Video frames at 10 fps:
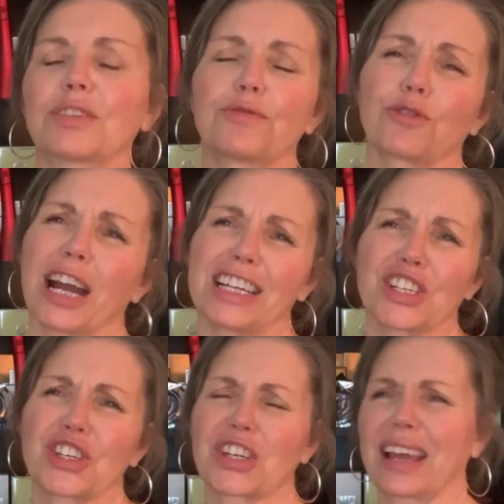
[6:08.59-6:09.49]

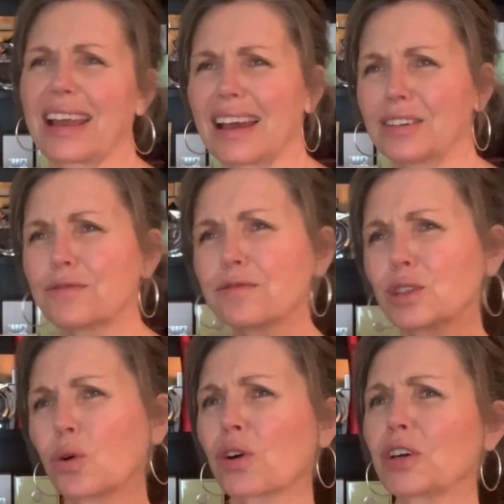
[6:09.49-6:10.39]
fresh and
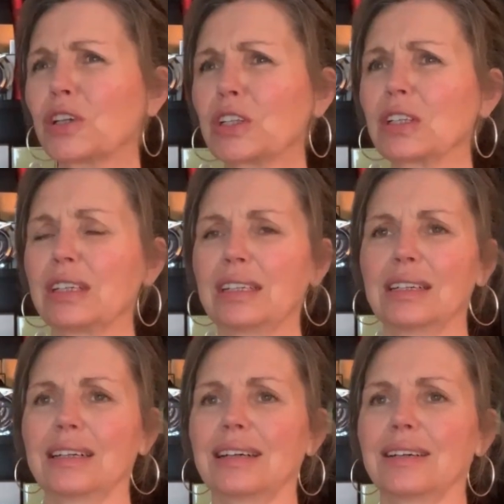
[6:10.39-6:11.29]
floral
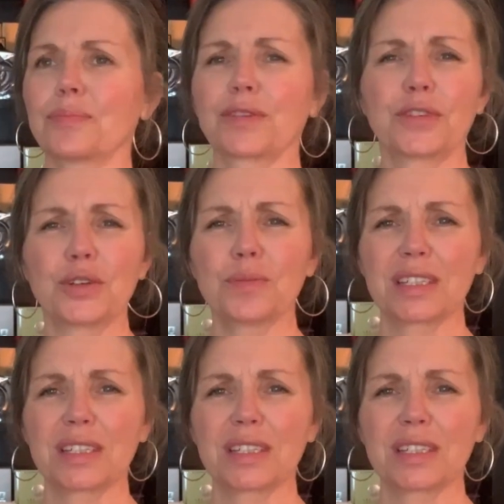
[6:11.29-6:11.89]
uh, perfume.